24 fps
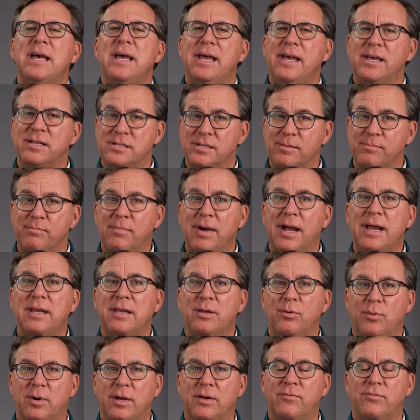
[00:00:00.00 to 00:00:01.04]
as a mighty
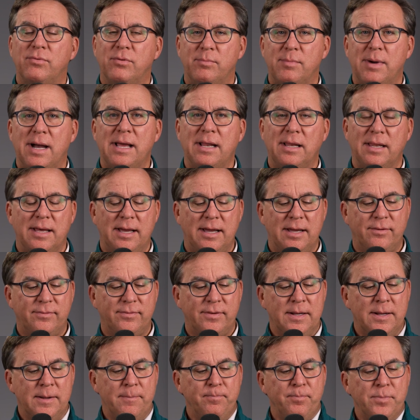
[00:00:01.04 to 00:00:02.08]
one for my life.
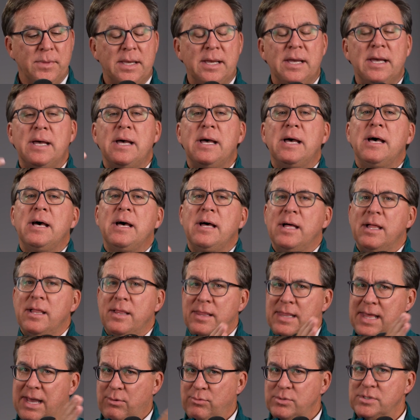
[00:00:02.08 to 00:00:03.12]

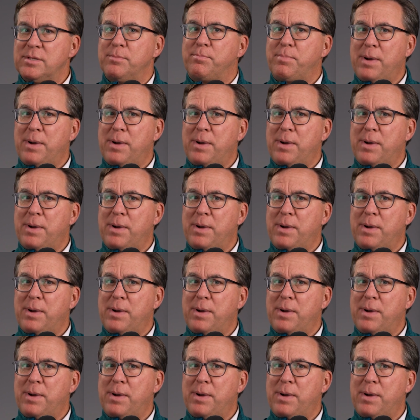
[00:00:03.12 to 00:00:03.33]
That was the